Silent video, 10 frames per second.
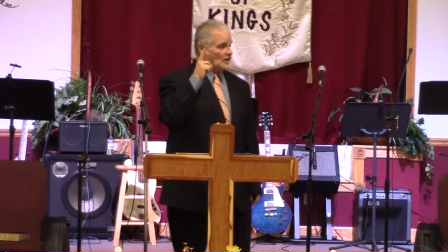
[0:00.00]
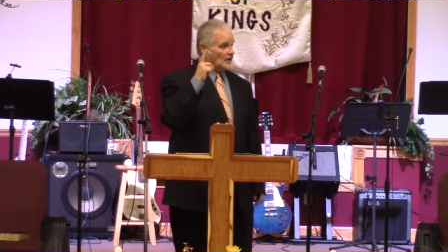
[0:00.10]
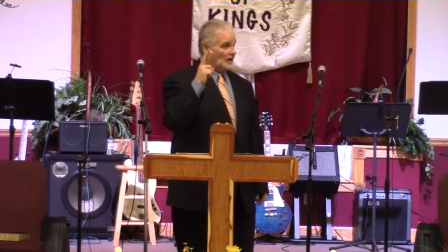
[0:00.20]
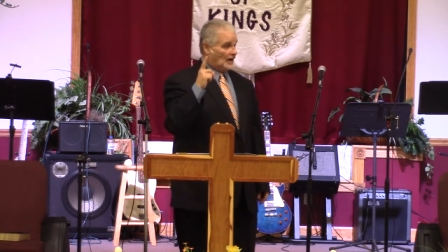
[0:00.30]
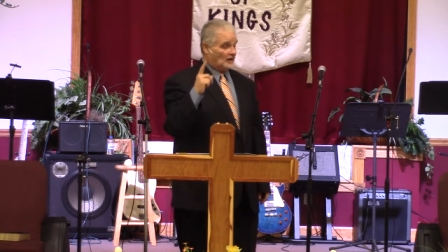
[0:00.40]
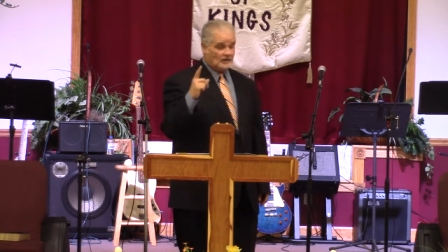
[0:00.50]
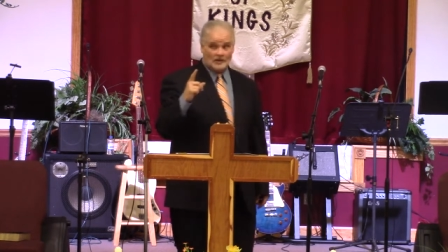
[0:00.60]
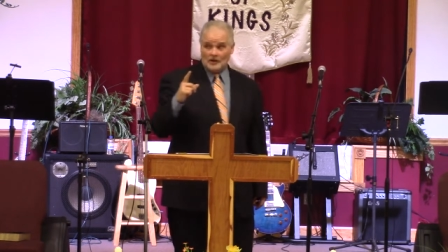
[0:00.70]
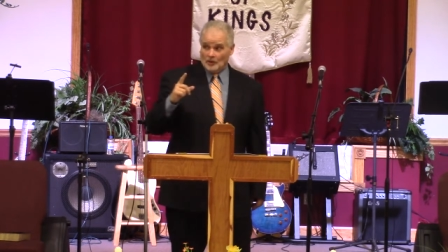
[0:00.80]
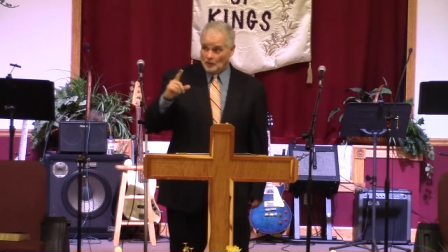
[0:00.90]
Now,
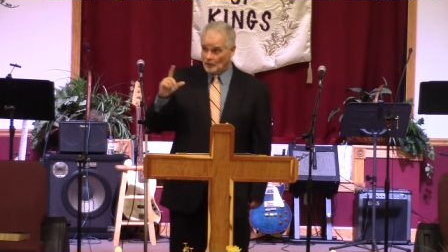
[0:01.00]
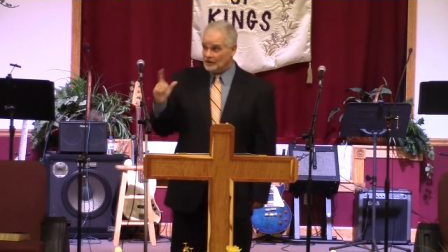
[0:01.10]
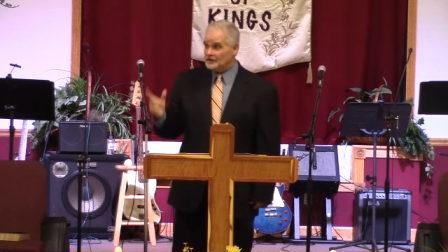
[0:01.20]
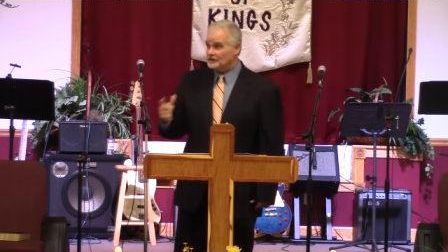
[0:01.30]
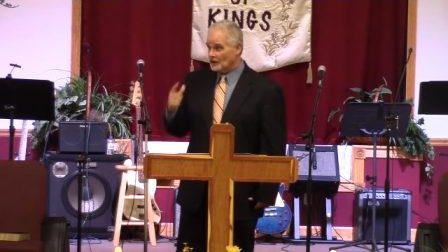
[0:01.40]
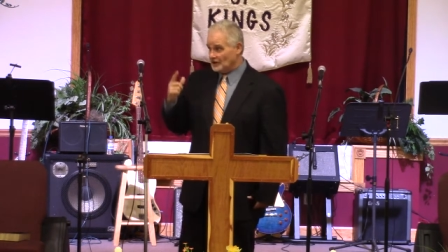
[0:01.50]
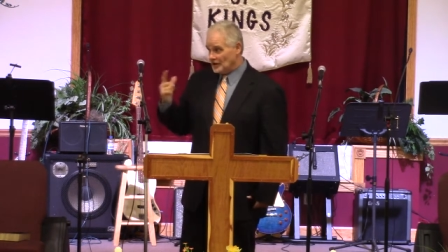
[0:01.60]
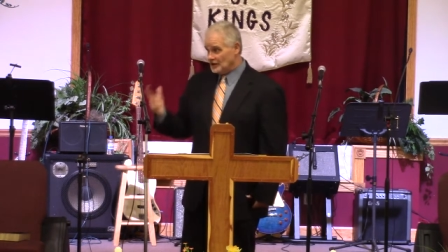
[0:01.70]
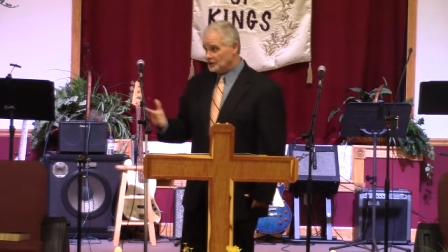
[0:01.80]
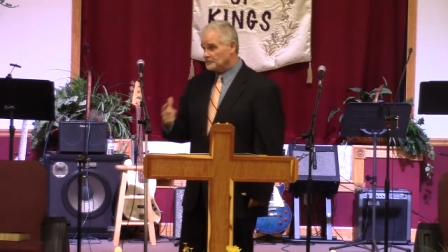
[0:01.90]
when we start
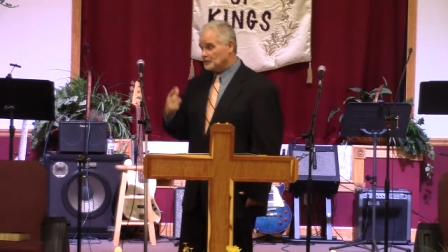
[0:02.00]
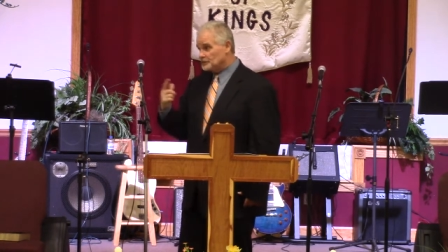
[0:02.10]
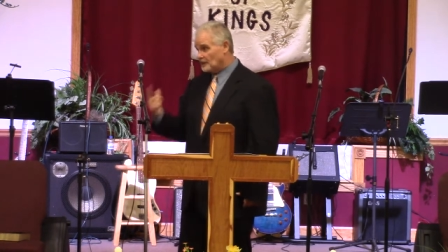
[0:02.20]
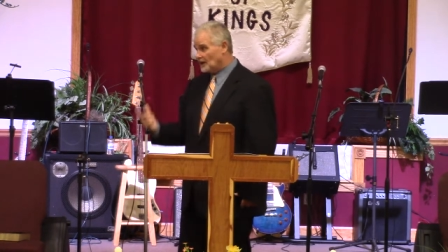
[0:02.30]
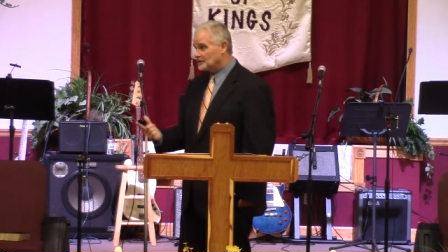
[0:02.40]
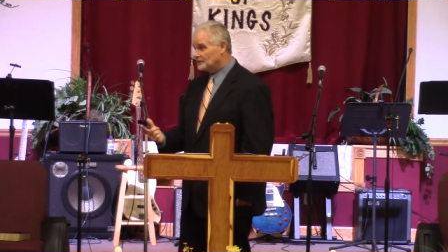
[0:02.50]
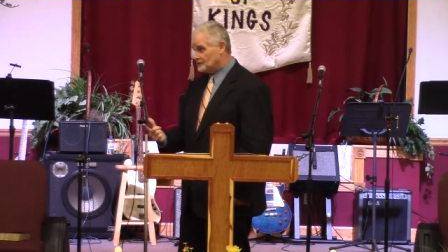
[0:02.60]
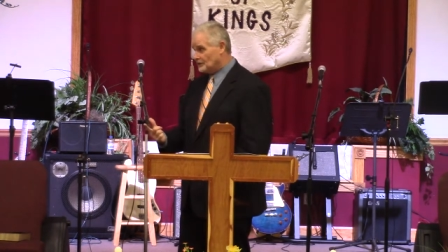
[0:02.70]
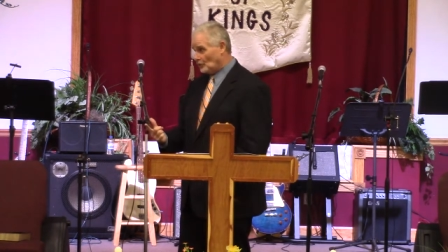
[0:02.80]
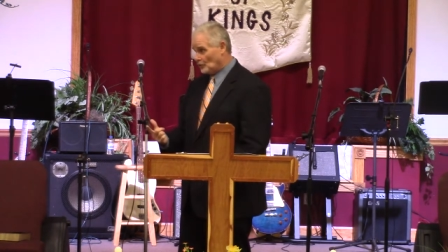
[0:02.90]
getting these
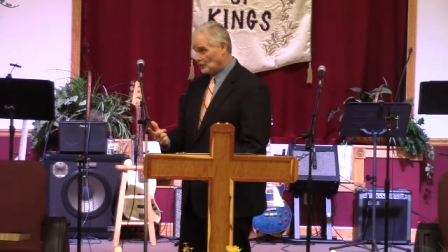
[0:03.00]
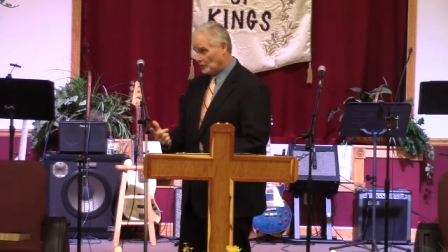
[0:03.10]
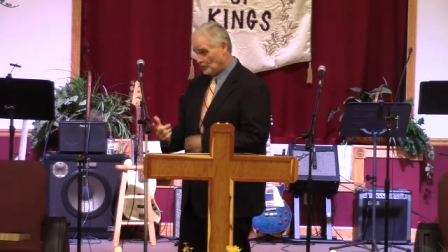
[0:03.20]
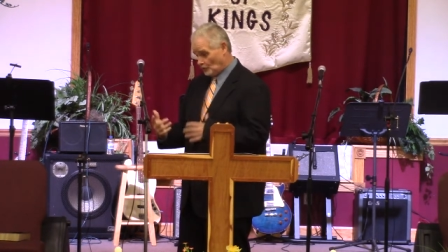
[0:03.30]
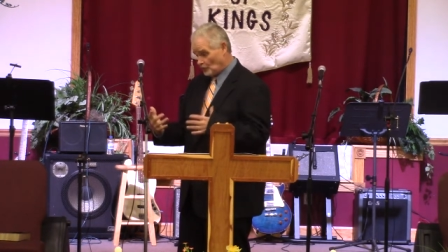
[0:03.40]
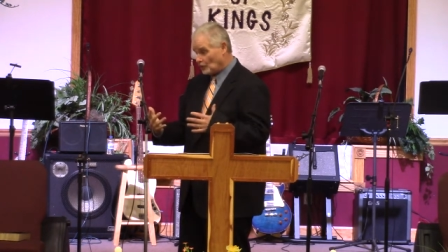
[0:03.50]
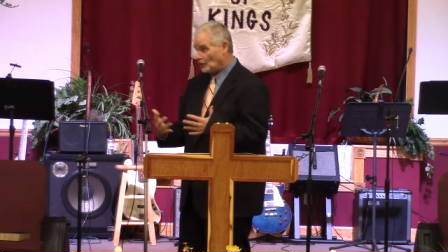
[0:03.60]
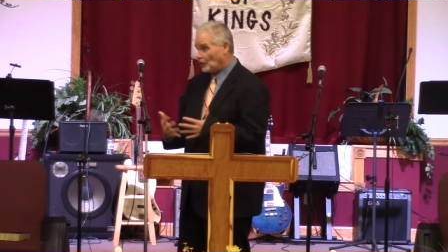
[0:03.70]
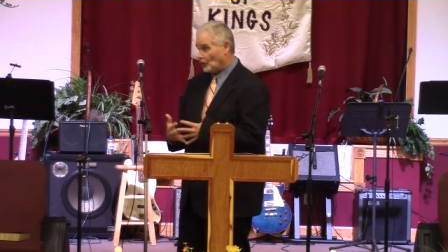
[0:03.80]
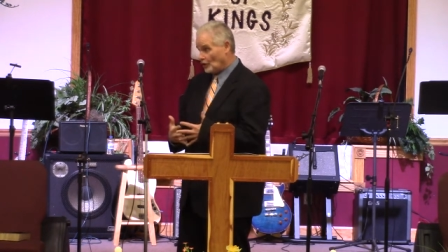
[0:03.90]
perspectives in order, we're
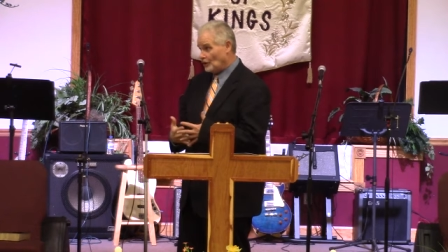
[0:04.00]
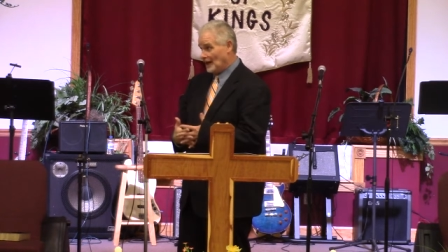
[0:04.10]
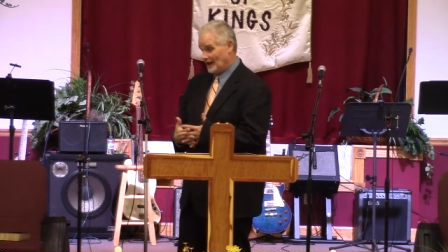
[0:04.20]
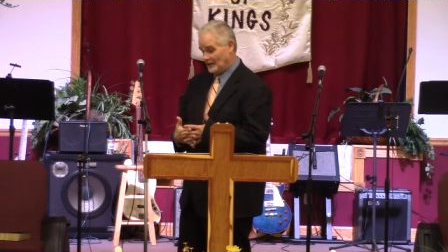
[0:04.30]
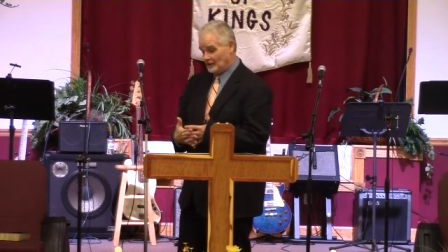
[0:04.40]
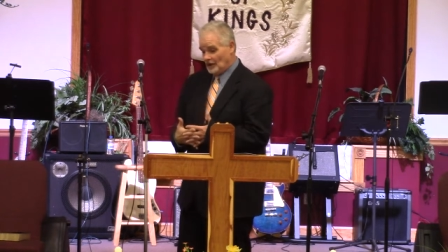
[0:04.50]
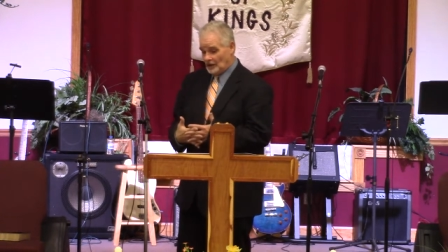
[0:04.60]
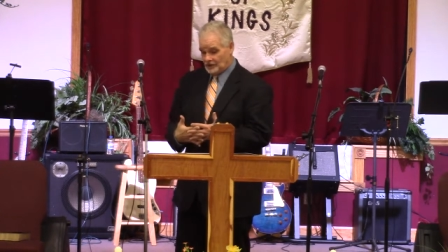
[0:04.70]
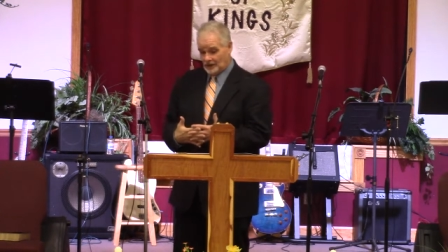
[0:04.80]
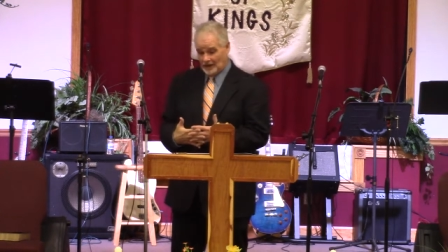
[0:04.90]
going to learn how
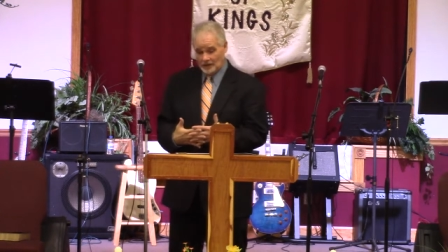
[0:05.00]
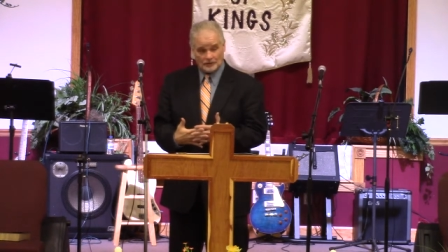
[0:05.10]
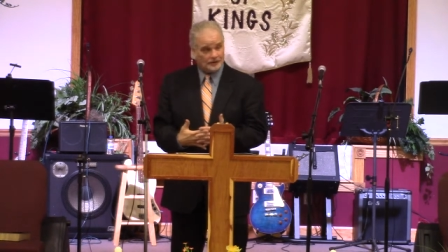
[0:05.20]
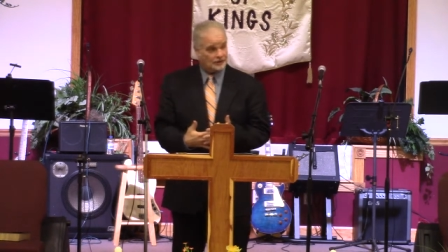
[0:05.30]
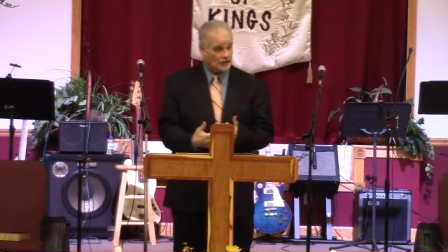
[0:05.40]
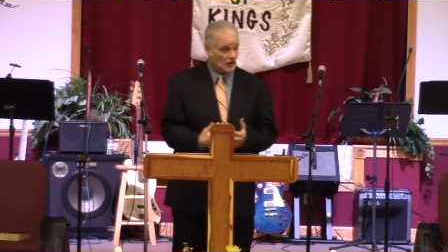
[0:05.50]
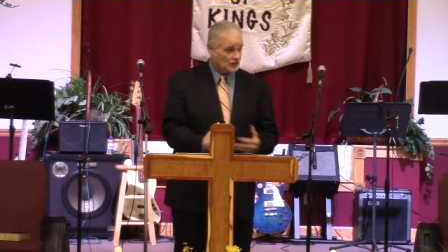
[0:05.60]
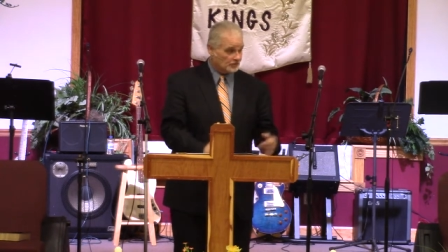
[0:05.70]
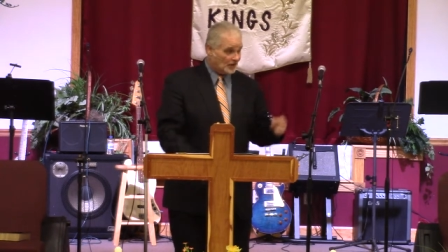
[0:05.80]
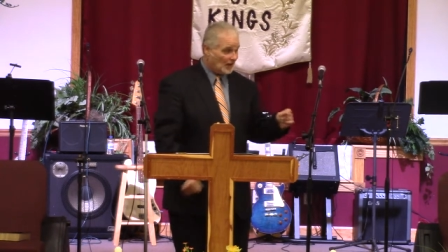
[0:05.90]
to handle
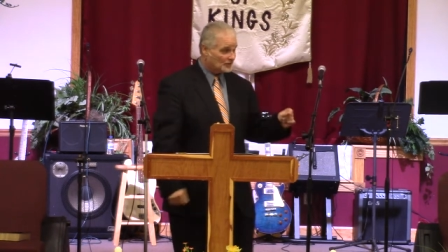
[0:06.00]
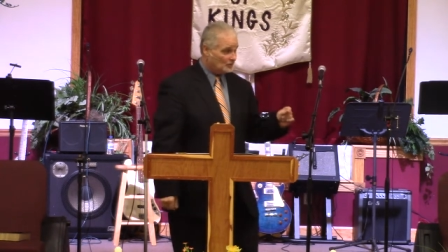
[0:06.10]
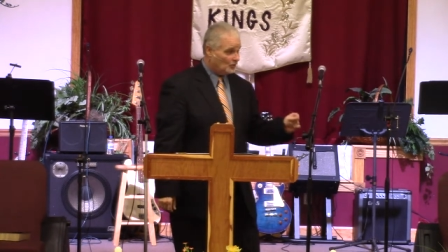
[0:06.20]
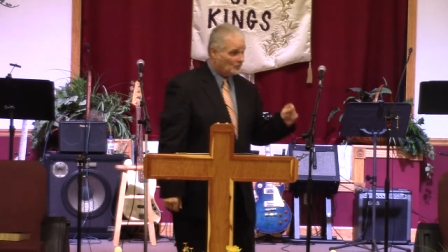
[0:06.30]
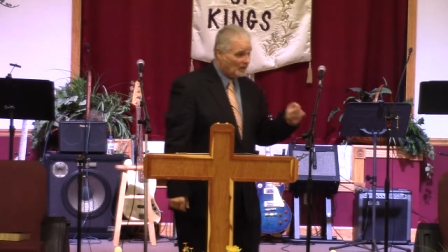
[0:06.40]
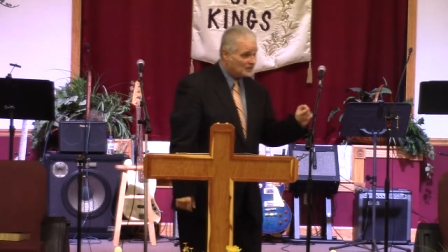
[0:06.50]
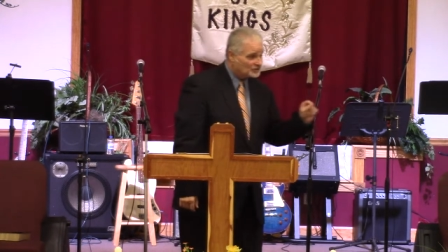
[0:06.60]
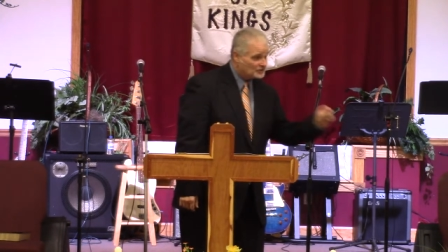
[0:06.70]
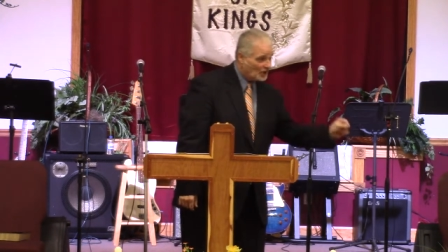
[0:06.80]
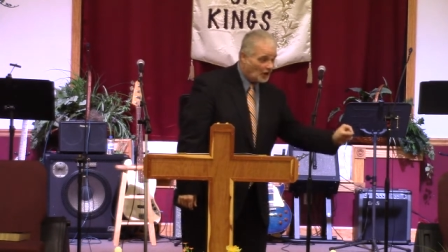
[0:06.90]
discouragement. Actually, we may
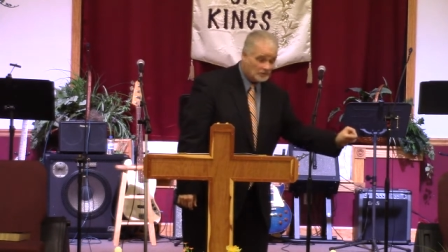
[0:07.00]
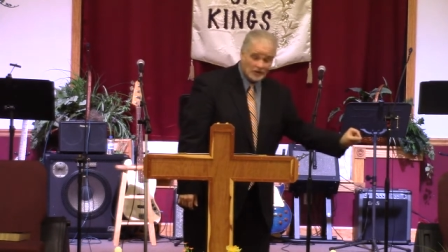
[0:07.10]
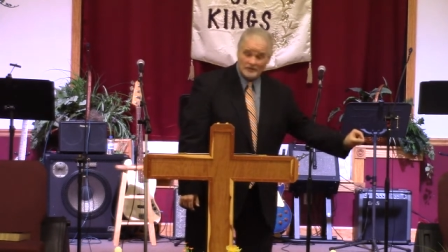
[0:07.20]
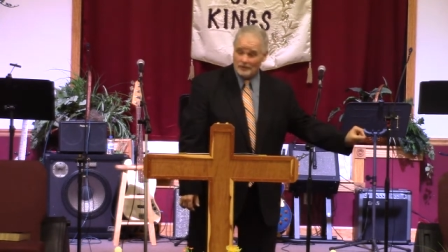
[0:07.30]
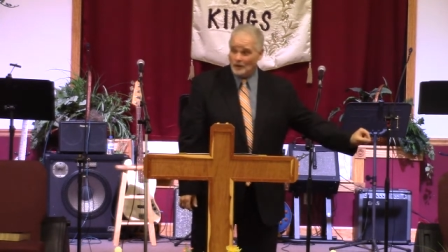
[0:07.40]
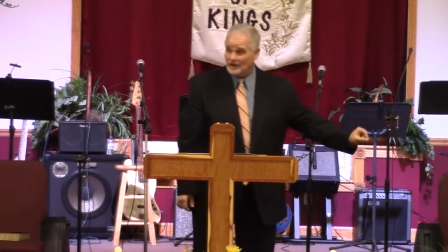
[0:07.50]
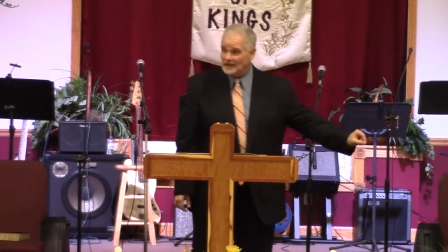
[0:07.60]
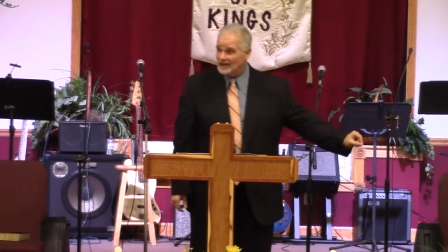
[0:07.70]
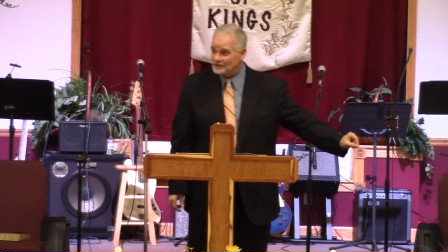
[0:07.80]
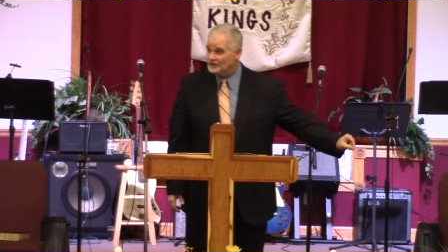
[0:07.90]
stop it before it
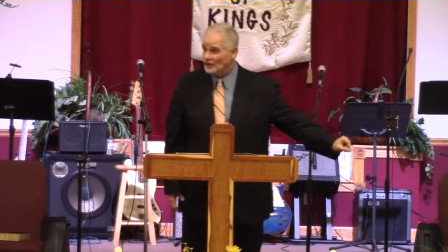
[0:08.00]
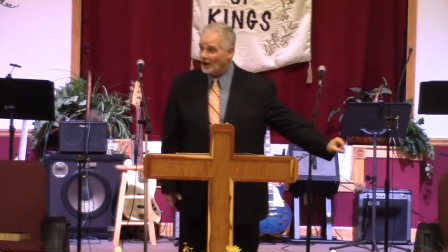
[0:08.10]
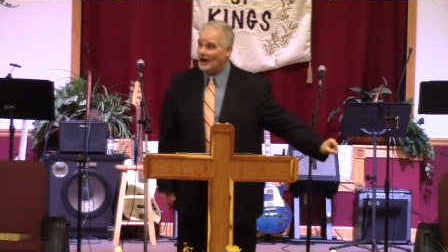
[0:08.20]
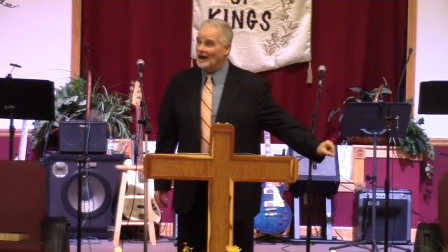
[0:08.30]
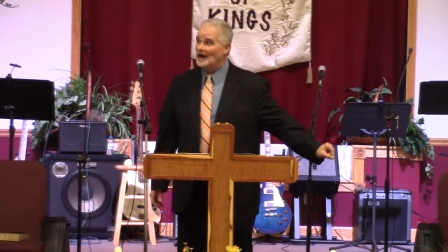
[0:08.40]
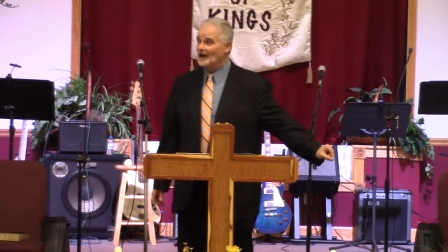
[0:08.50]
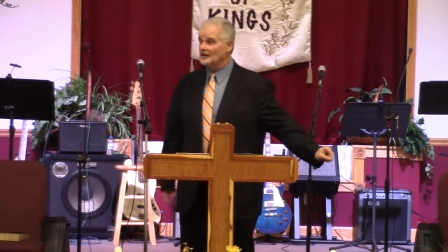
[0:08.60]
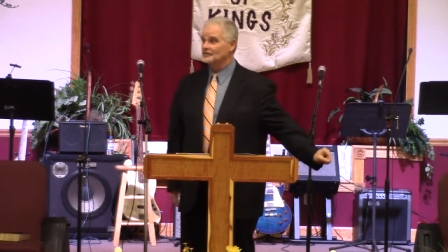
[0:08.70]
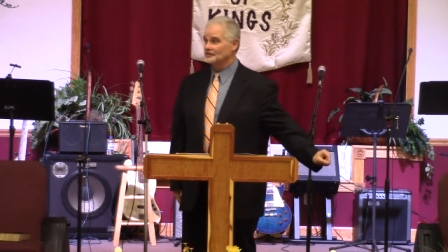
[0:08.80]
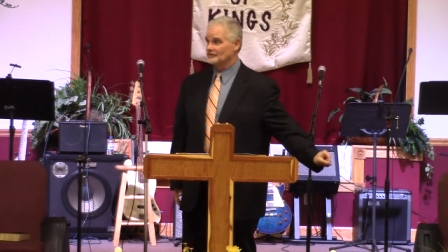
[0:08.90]
gets to our
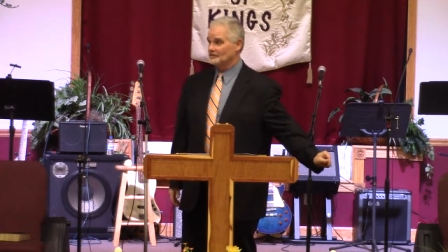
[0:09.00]
house.